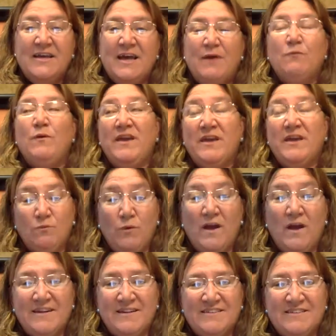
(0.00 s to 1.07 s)
and we can
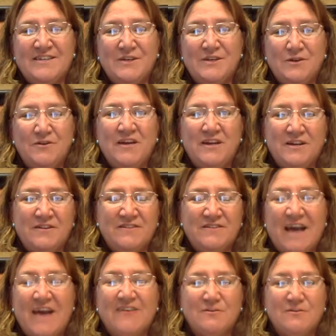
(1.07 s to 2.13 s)
wait until you get your
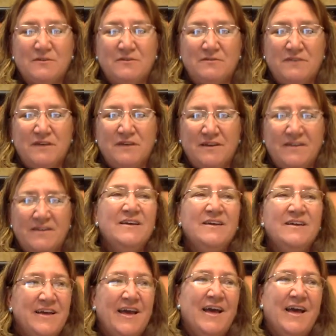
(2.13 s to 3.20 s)
tax refund
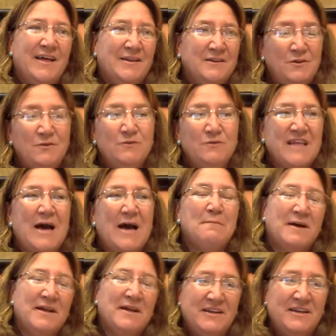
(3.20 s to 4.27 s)
and use that
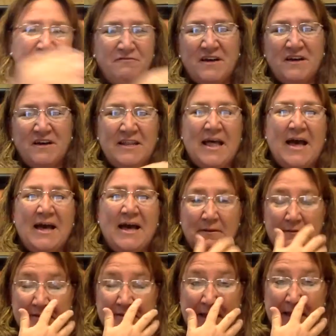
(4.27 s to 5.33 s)
money to fund that
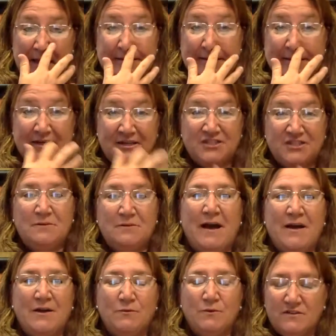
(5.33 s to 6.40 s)
deduction
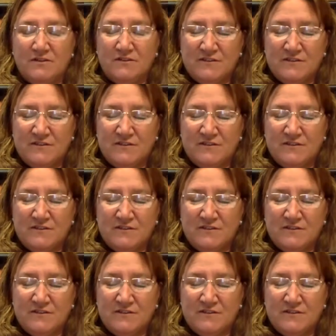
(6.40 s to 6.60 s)
backwards.